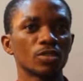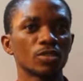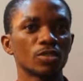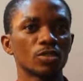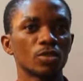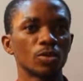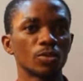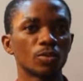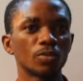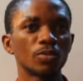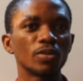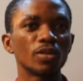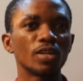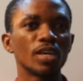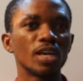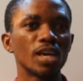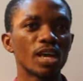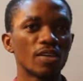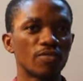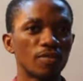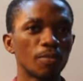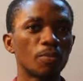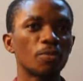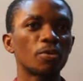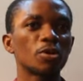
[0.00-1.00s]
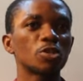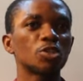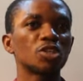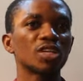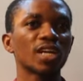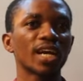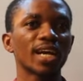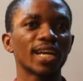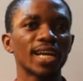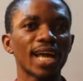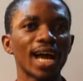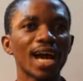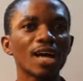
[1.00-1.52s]
So
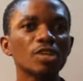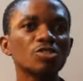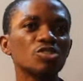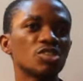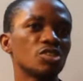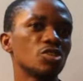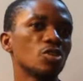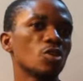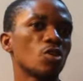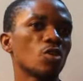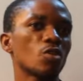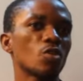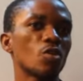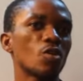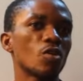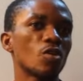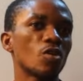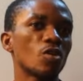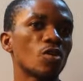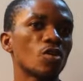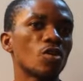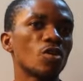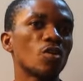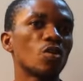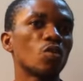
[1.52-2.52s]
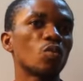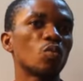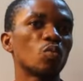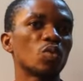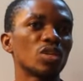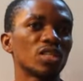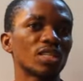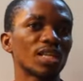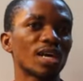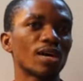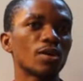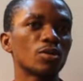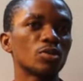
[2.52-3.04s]
evaporation can actually occur
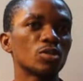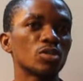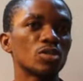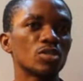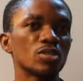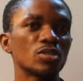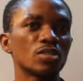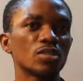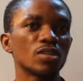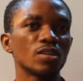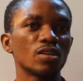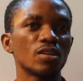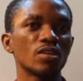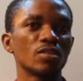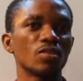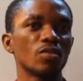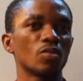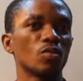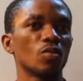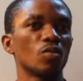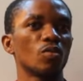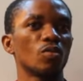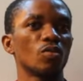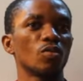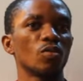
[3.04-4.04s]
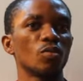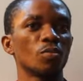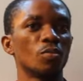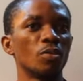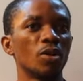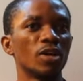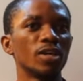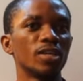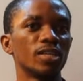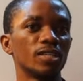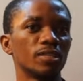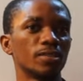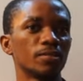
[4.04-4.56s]
without
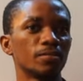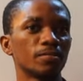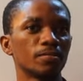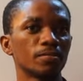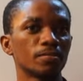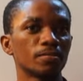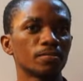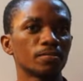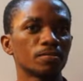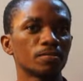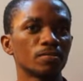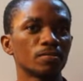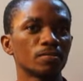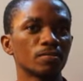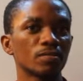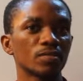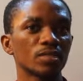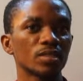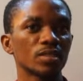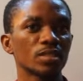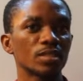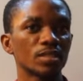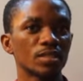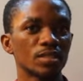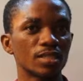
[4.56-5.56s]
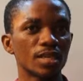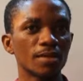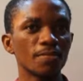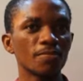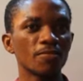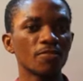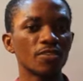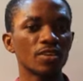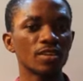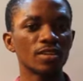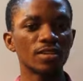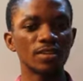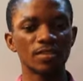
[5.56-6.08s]
boiling.
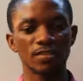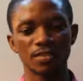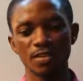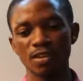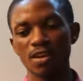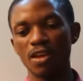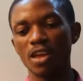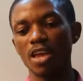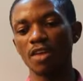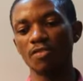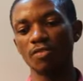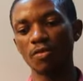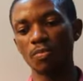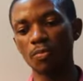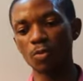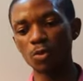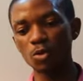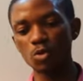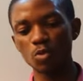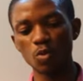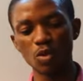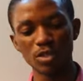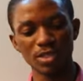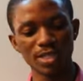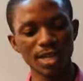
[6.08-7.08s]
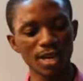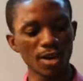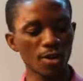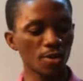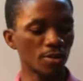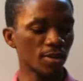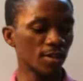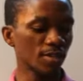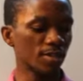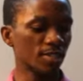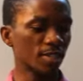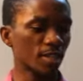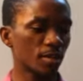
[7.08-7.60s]
Same thing, if you put water
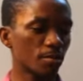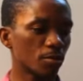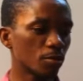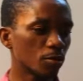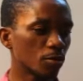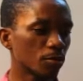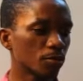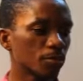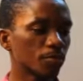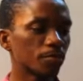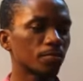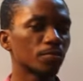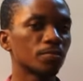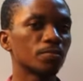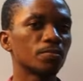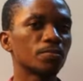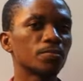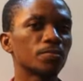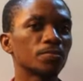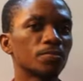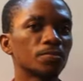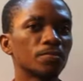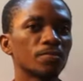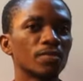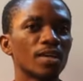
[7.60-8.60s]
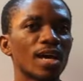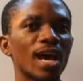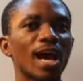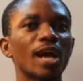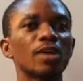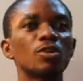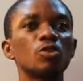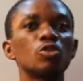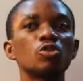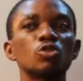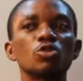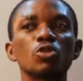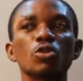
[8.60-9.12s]
on a table
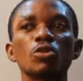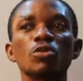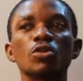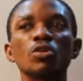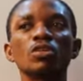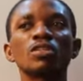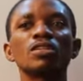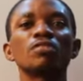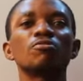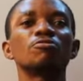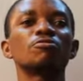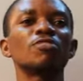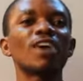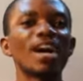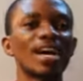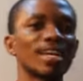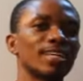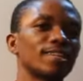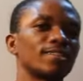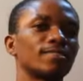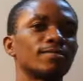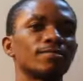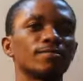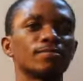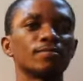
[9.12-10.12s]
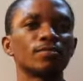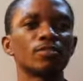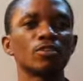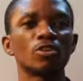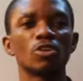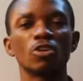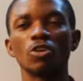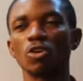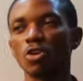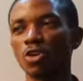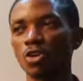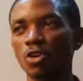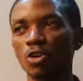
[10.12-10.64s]
and you turn on the fan,
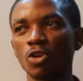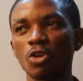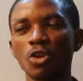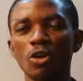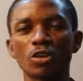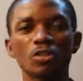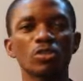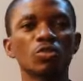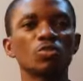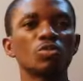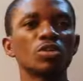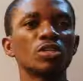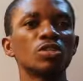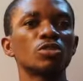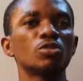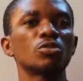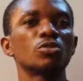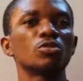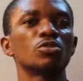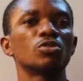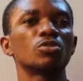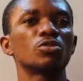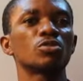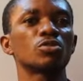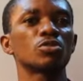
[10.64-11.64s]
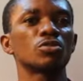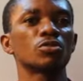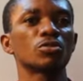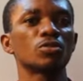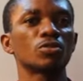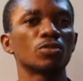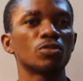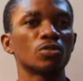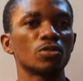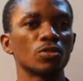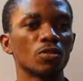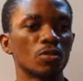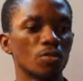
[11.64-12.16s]
lock the windows,
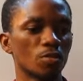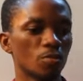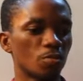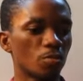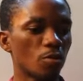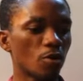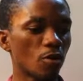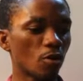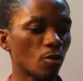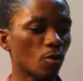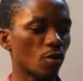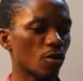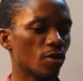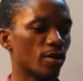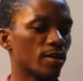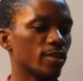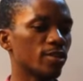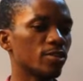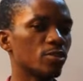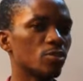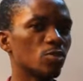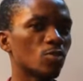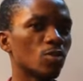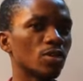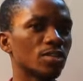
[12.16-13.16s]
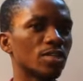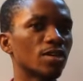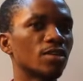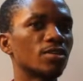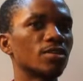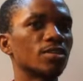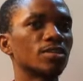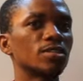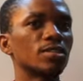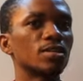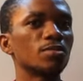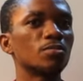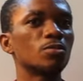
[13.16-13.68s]
pour a little water
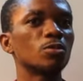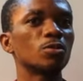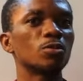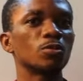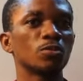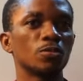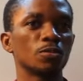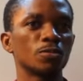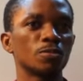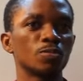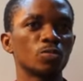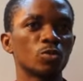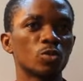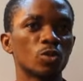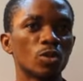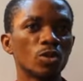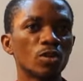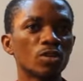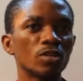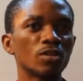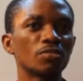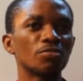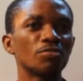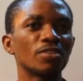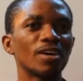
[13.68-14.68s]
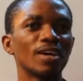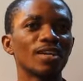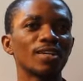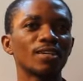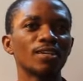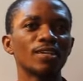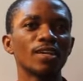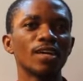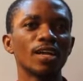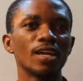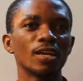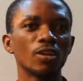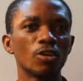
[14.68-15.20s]
on the table, turn on the
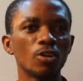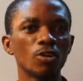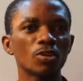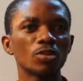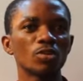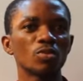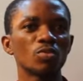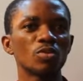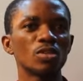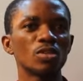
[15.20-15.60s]
fan, and lock the